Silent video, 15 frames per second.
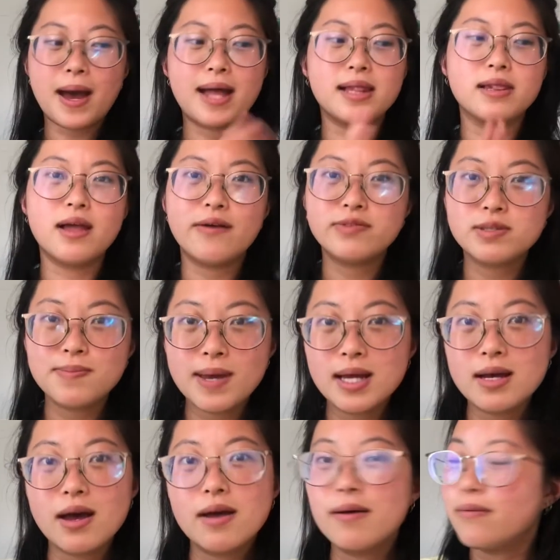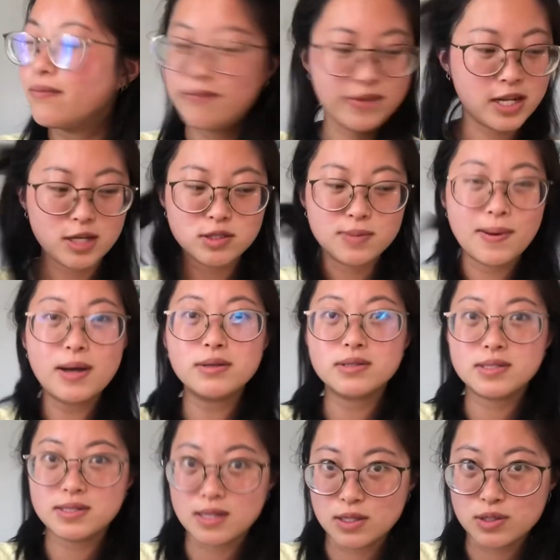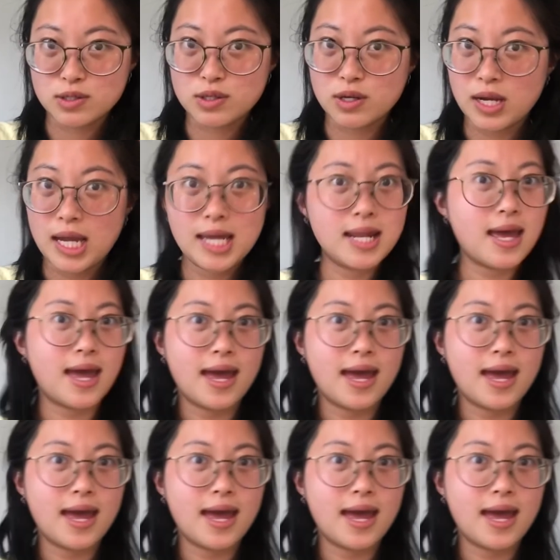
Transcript: I love to make videos about sunscreen,